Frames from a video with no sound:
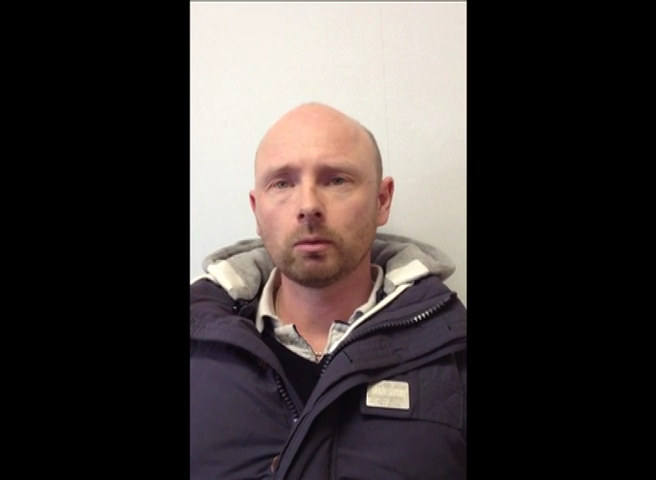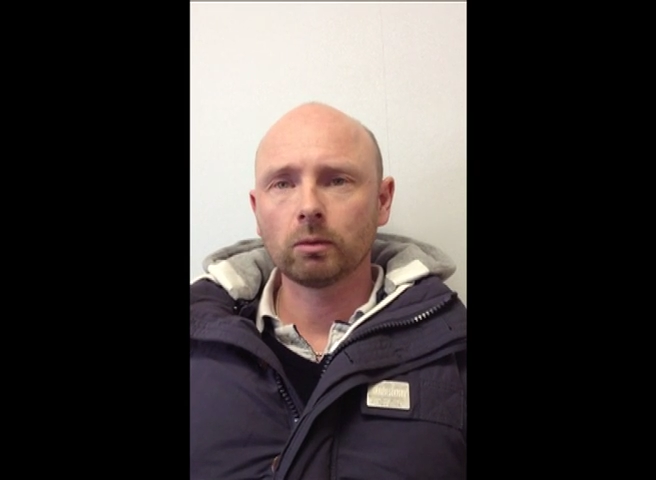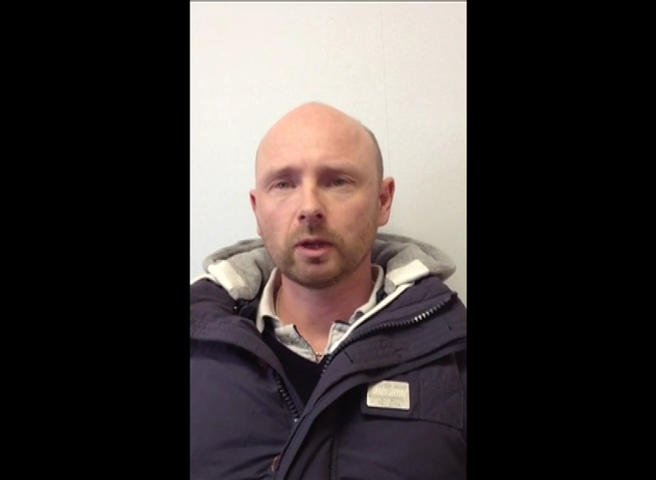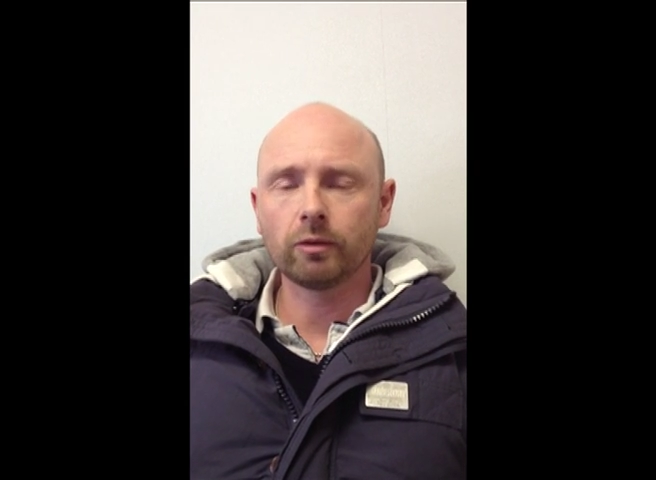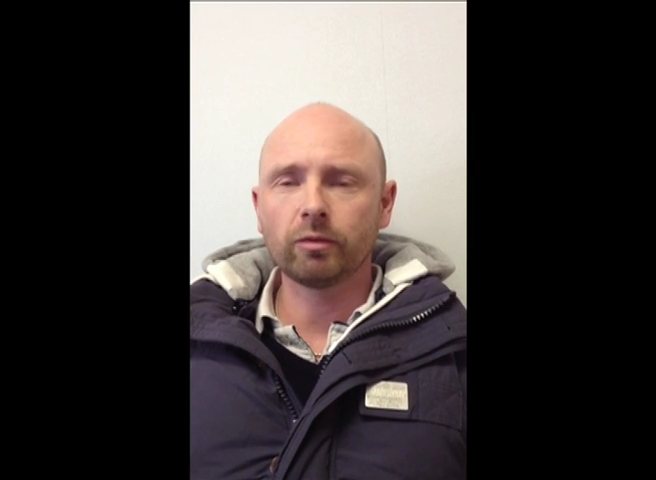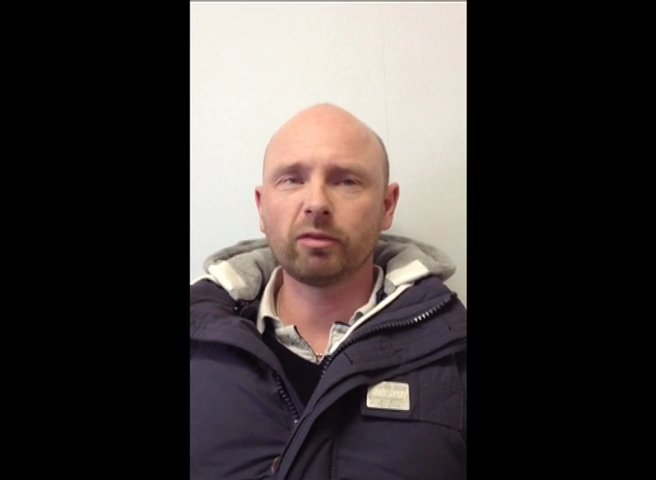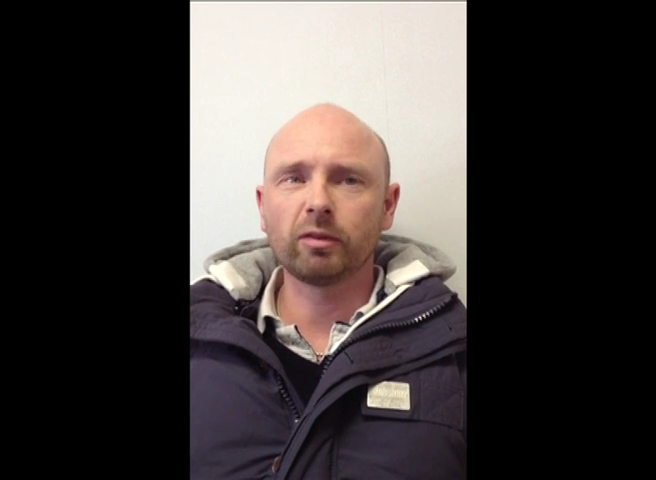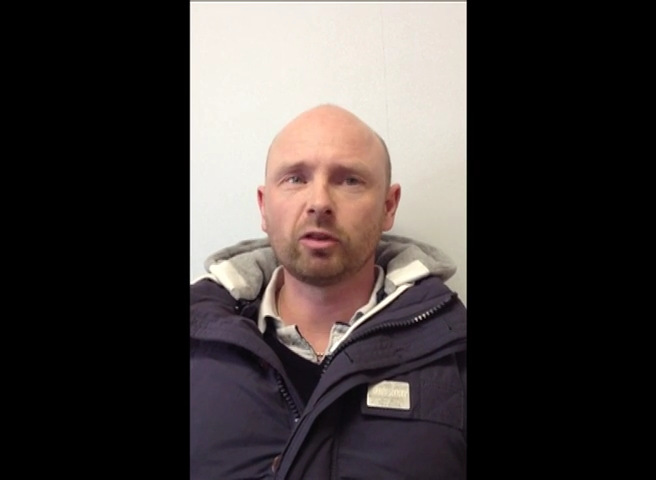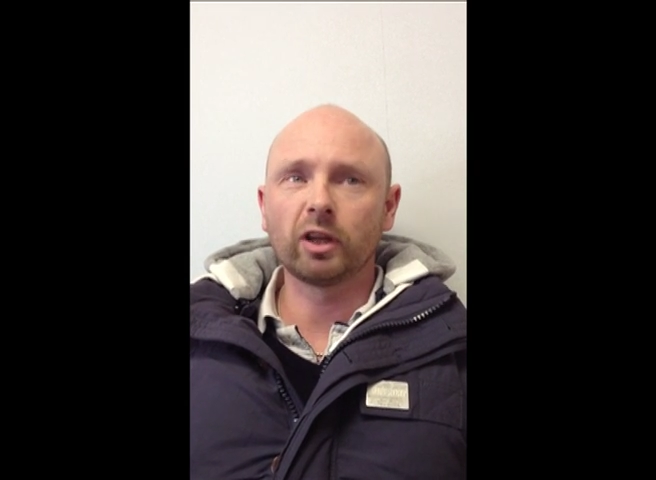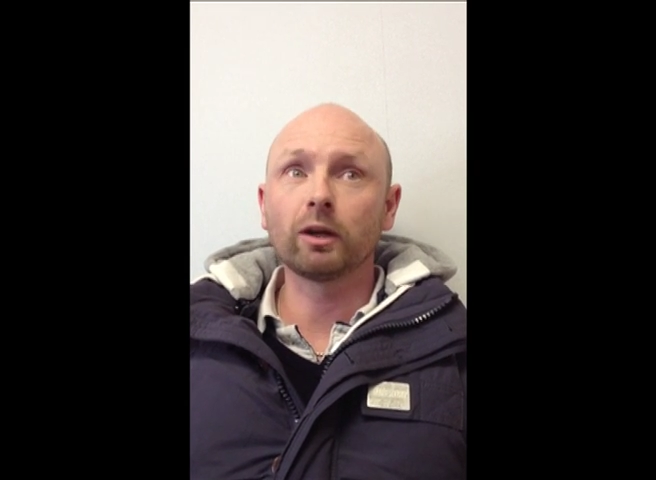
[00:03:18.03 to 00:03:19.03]
Life in
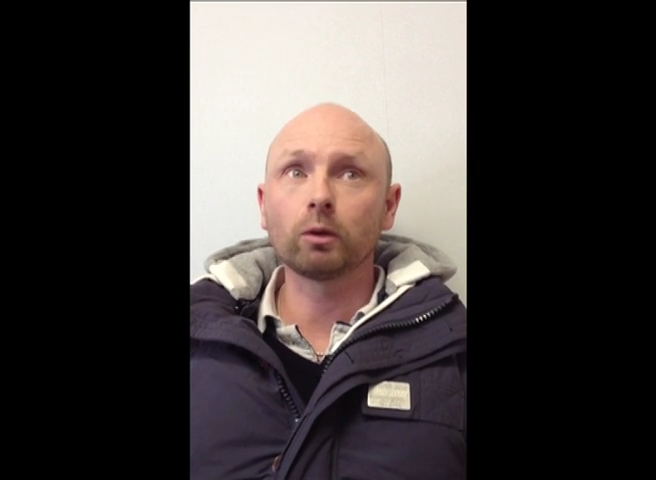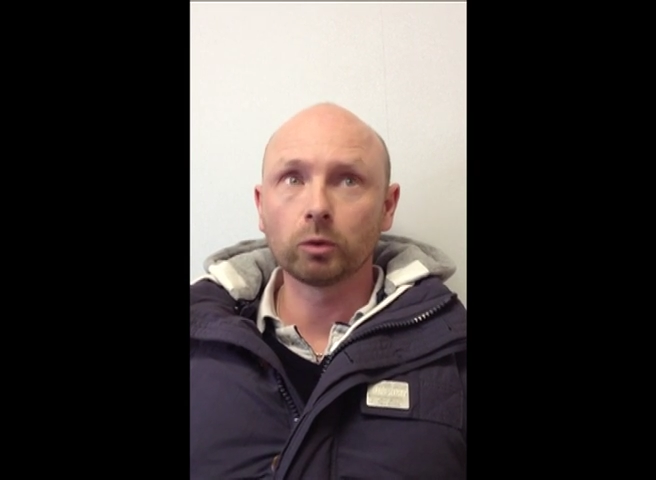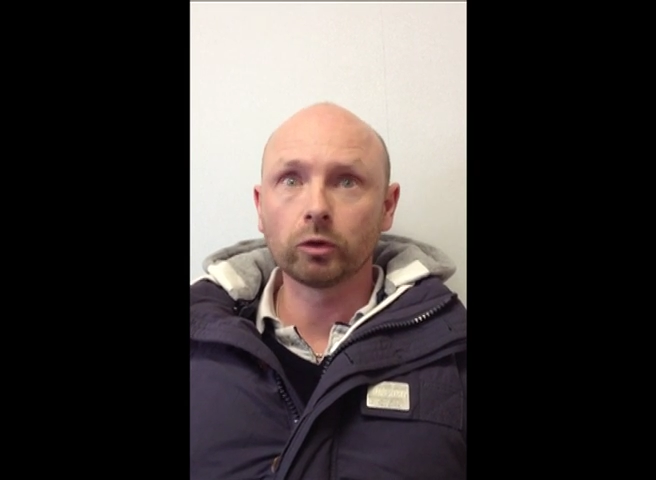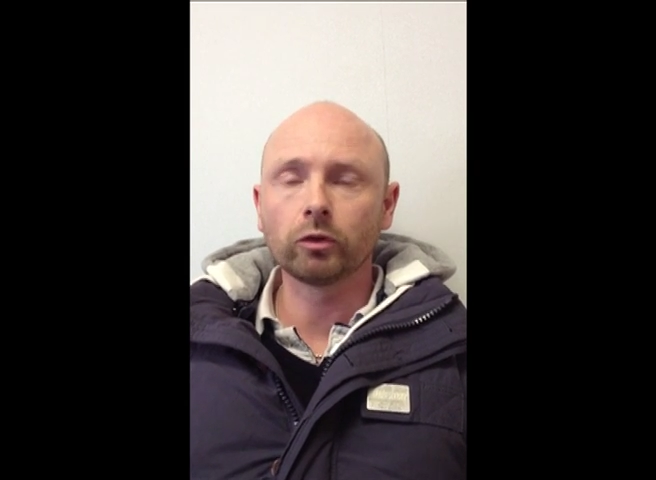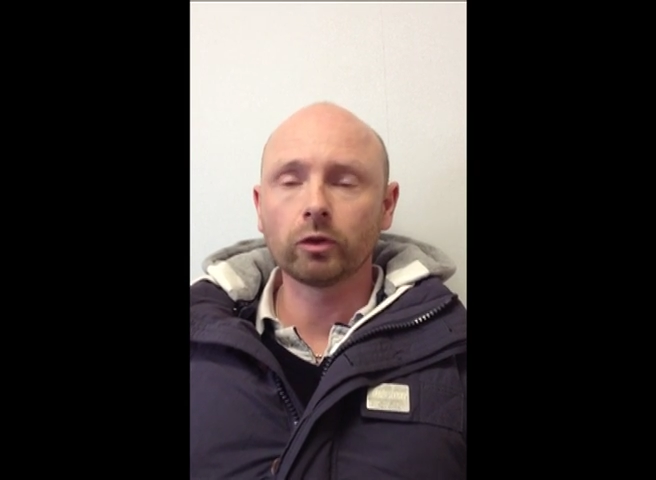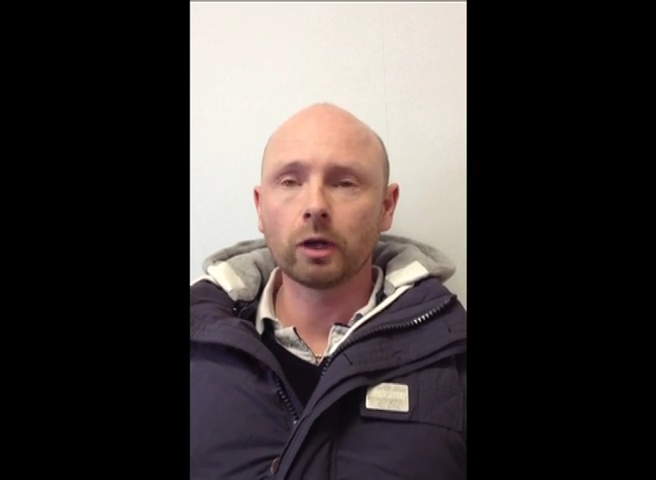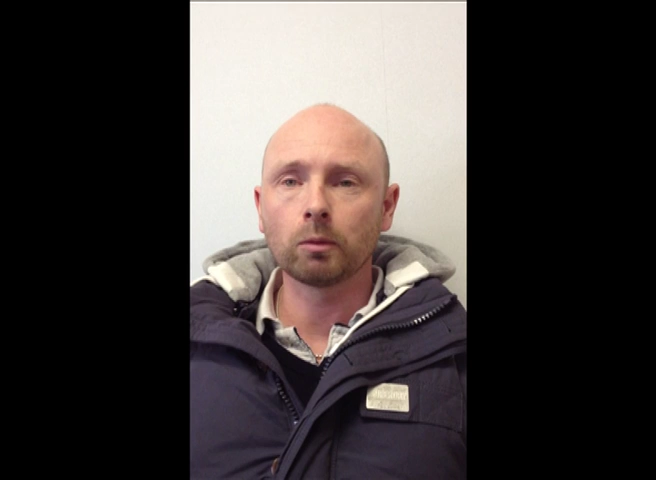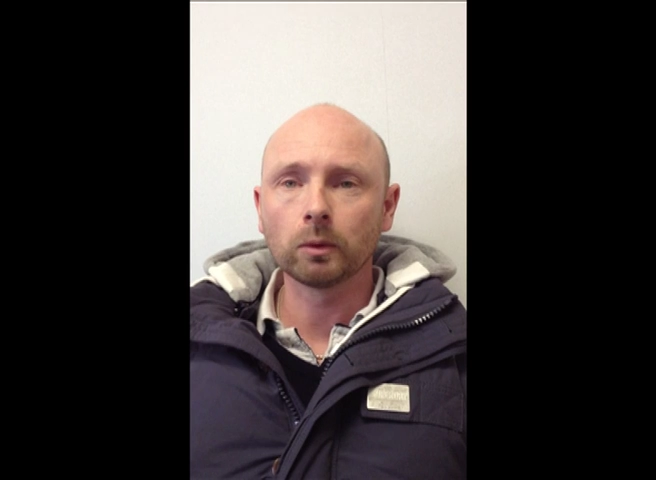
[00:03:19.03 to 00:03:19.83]
general was just terrible.